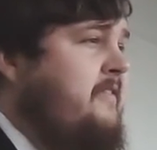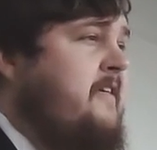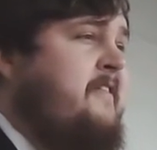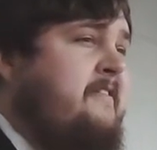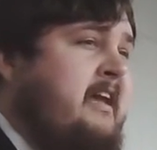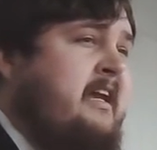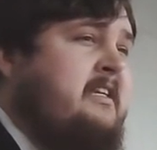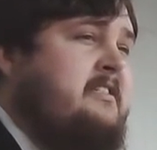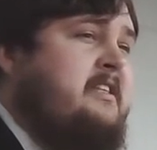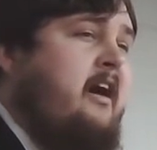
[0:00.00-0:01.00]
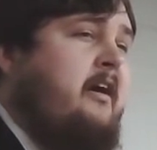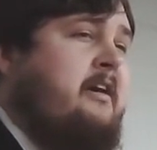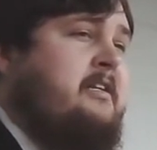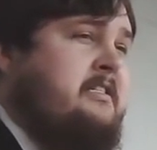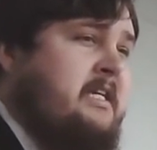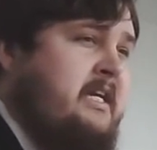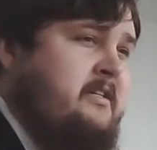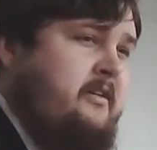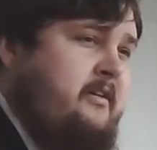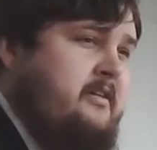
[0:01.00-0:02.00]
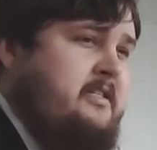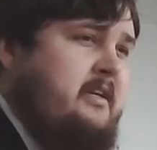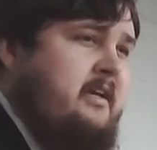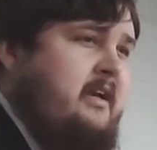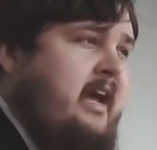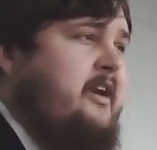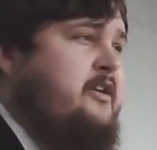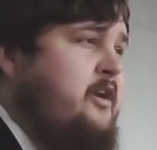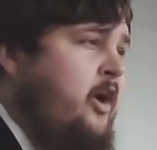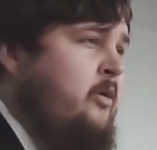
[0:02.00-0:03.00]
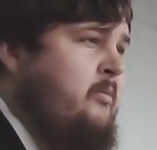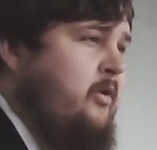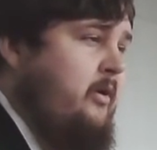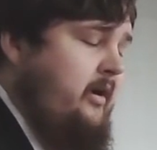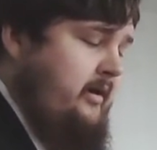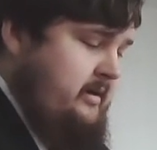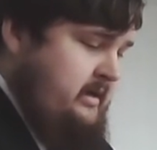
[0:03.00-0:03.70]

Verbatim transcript: the things that are Caesar's, and no more,